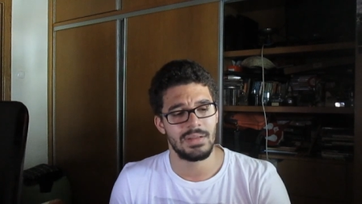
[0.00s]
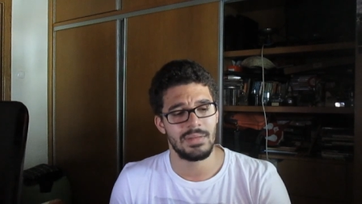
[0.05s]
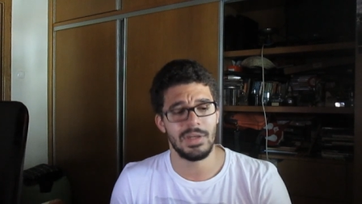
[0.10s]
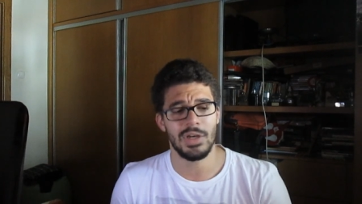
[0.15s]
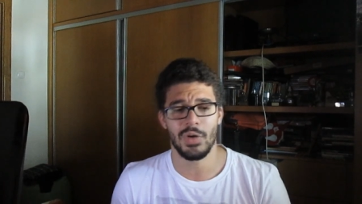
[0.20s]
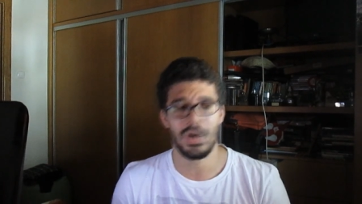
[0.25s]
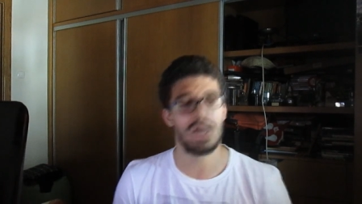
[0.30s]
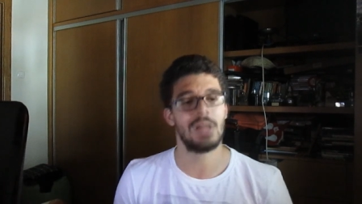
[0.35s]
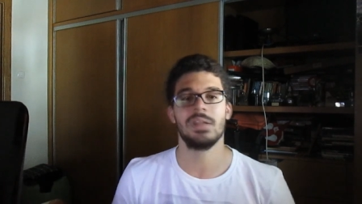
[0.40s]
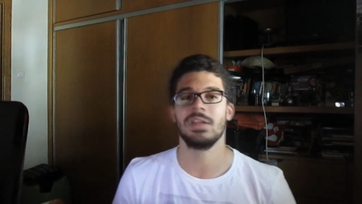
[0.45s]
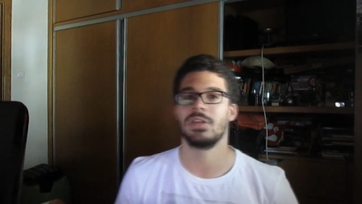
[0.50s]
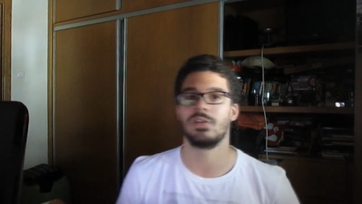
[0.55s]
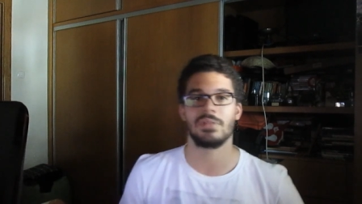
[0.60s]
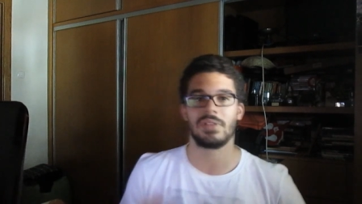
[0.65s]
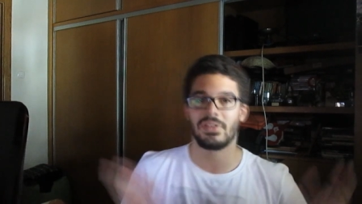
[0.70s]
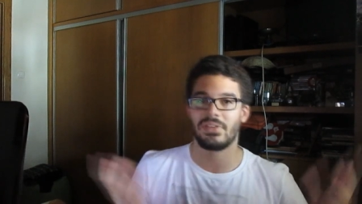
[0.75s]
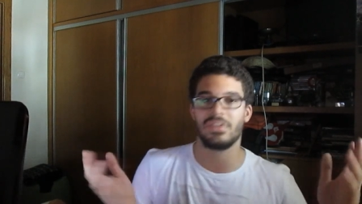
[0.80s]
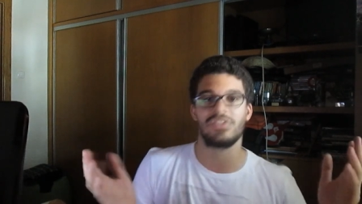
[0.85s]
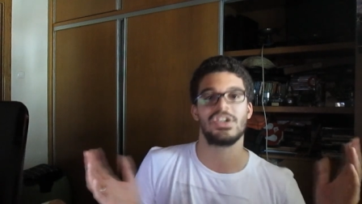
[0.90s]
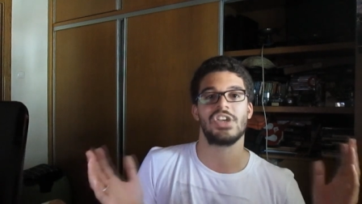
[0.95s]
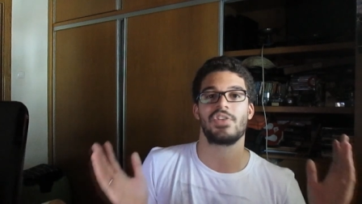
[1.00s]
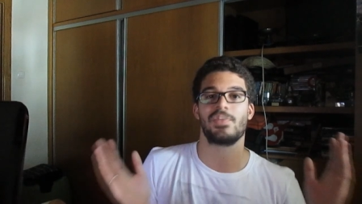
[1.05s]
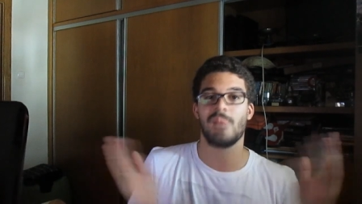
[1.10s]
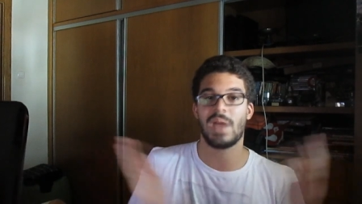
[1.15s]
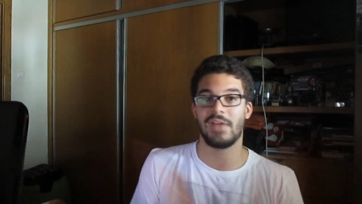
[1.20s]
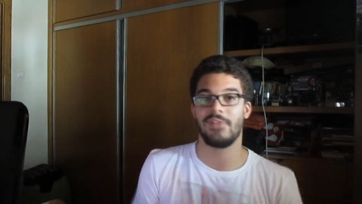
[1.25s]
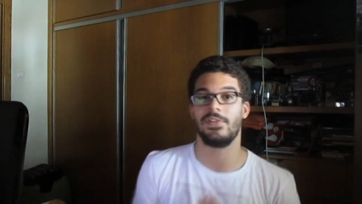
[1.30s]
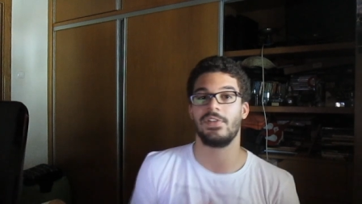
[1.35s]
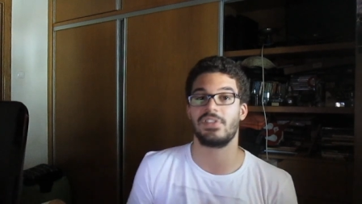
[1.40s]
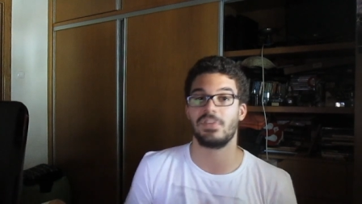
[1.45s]
But oh well, you know, this is just
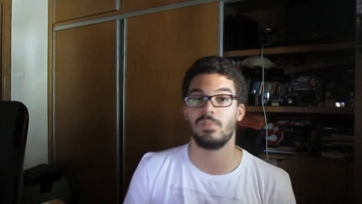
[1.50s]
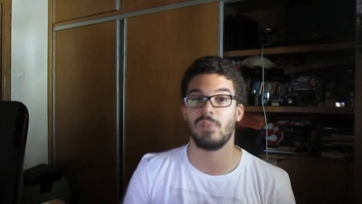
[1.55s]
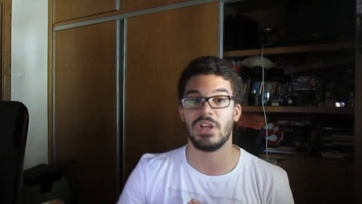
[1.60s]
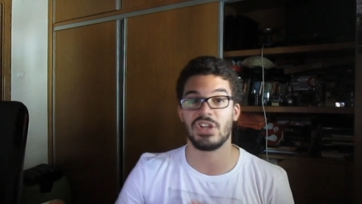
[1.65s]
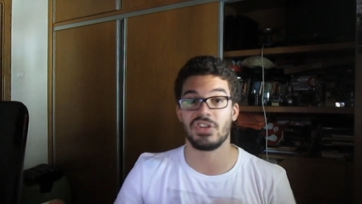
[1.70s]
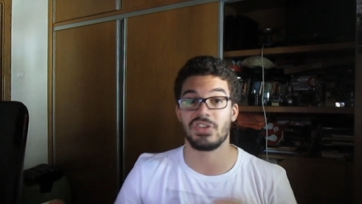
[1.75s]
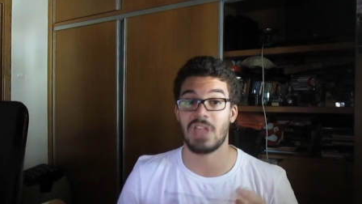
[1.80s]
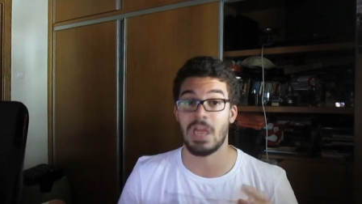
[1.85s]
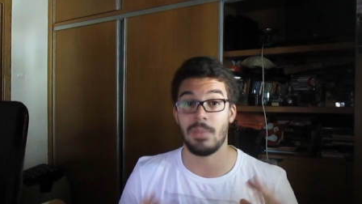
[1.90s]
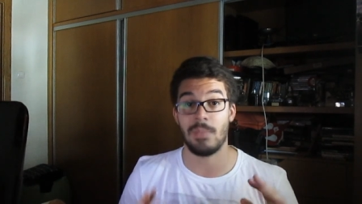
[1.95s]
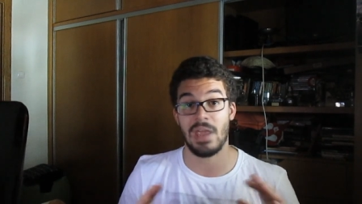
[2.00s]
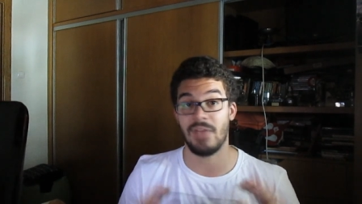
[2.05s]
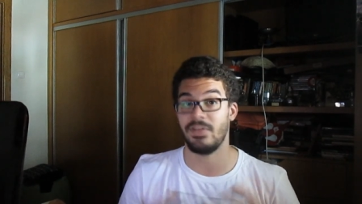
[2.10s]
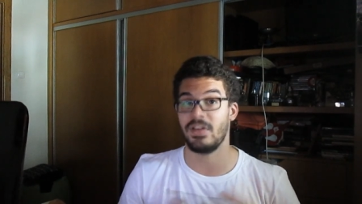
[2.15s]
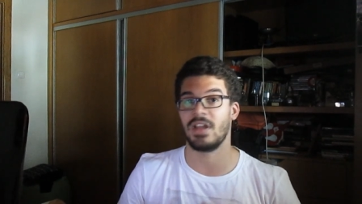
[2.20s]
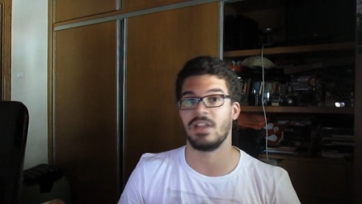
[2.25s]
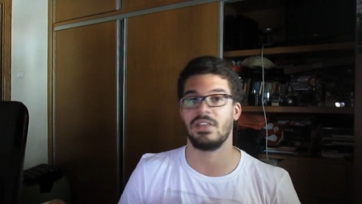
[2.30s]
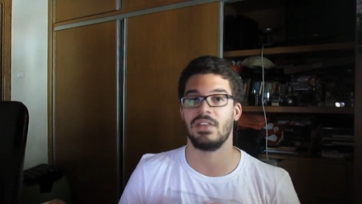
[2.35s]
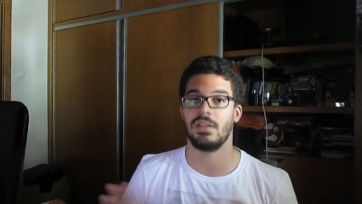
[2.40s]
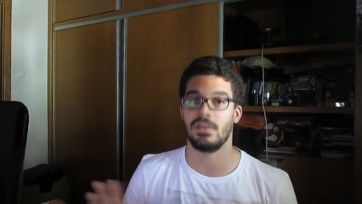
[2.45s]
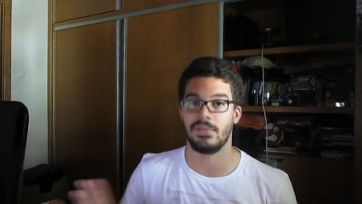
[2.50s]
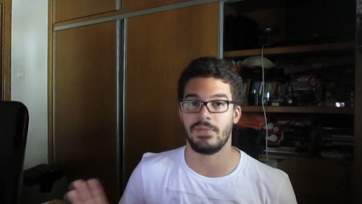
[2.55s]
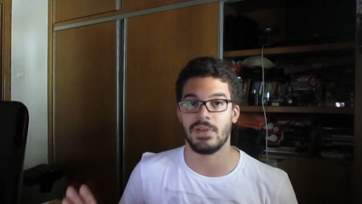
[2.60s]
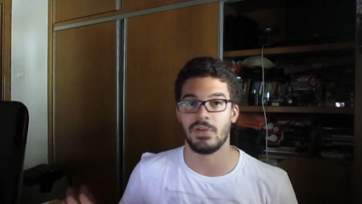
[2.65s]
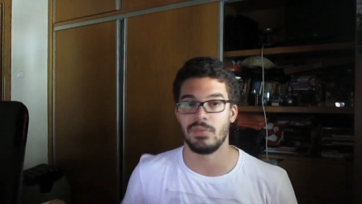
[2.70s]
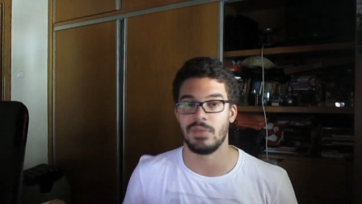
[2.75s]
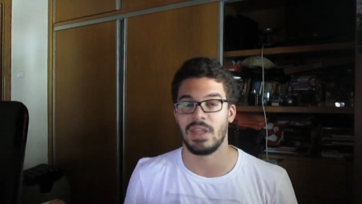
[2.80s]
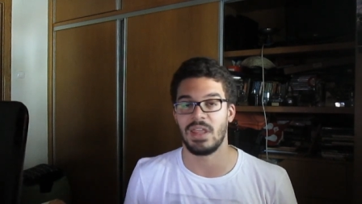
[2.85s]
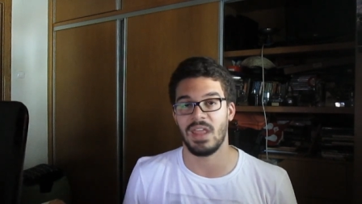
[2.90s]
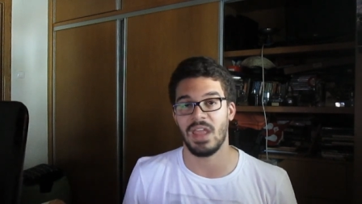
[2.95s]
my first impressions. I'm having a ton of
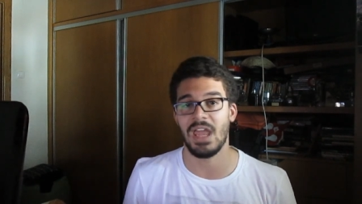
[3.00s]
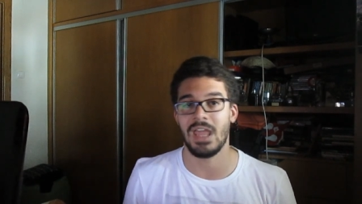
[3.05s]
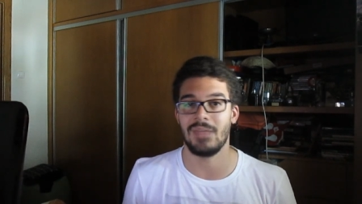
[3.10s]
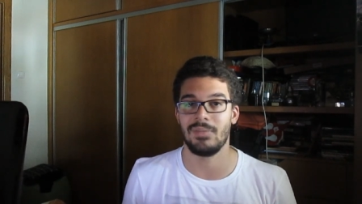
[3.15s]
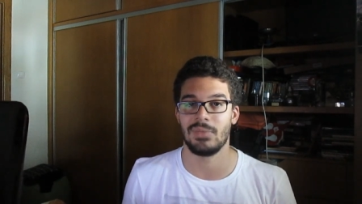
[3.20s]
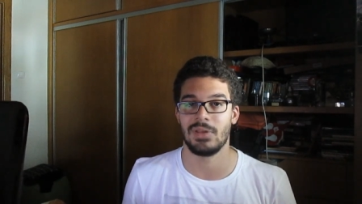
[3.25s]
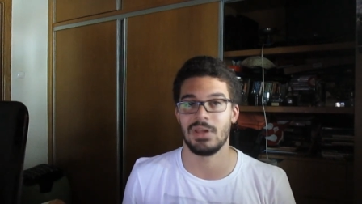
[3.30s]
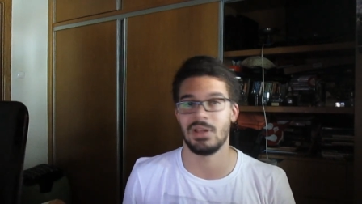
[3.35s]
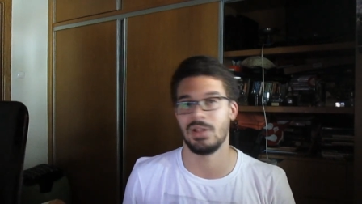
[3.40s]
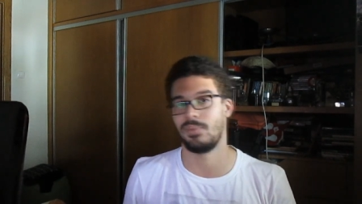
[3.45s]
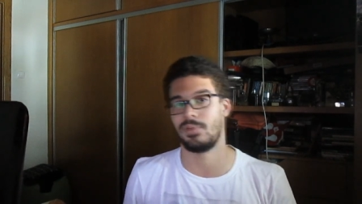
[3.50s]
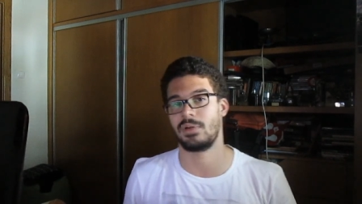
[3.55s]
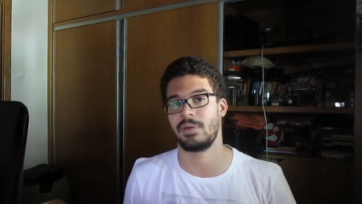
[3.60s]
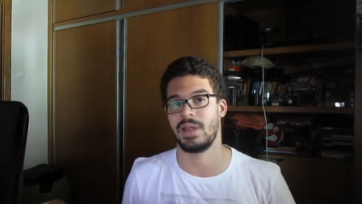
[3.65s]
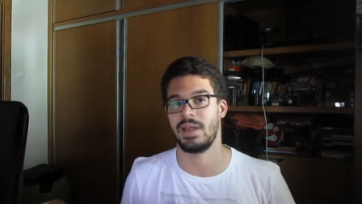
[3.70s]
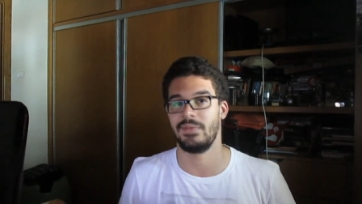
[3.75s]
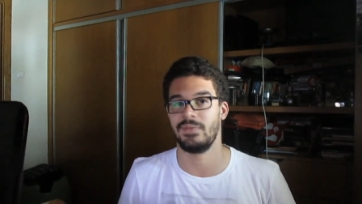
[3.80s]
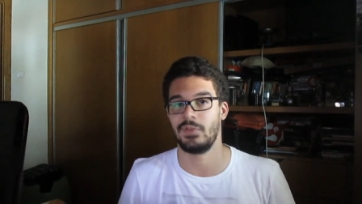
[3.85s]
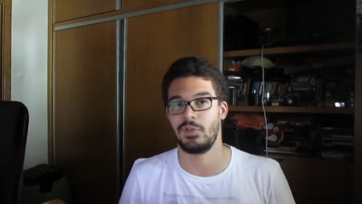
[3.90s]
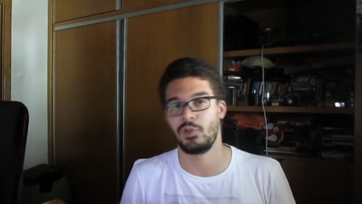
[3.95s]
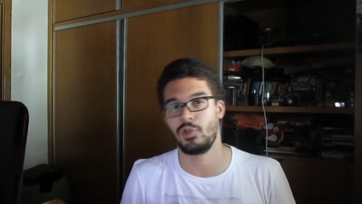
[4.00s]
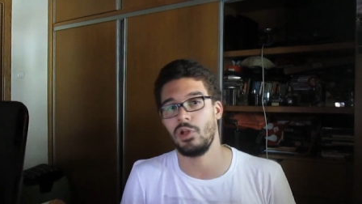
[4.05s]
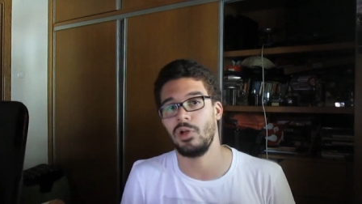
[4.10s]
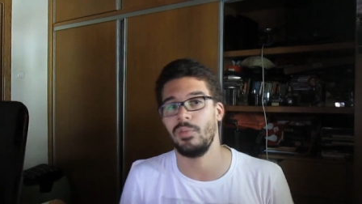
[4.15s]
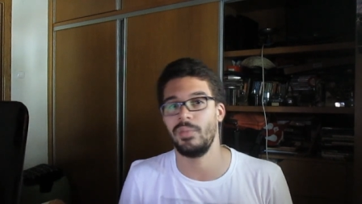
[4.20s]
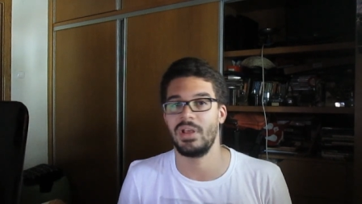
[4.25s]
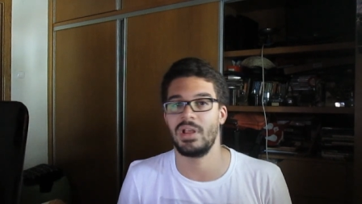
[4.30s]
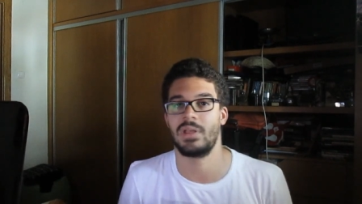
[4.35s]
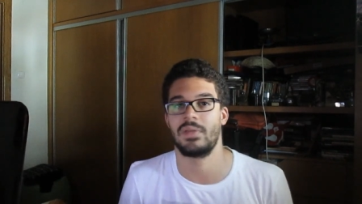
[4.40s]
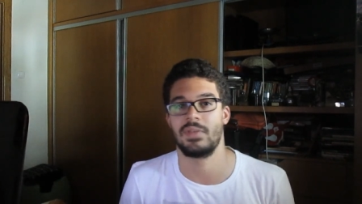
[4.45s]
fun with the game. I'll probably have to
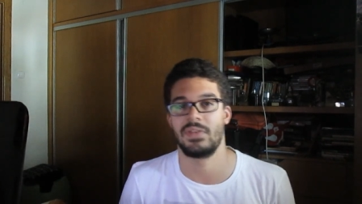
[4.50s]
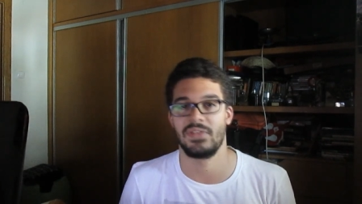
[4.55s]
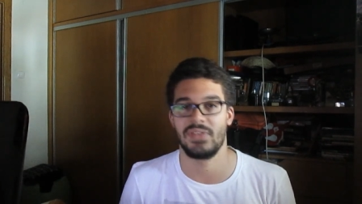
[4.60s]
stop because of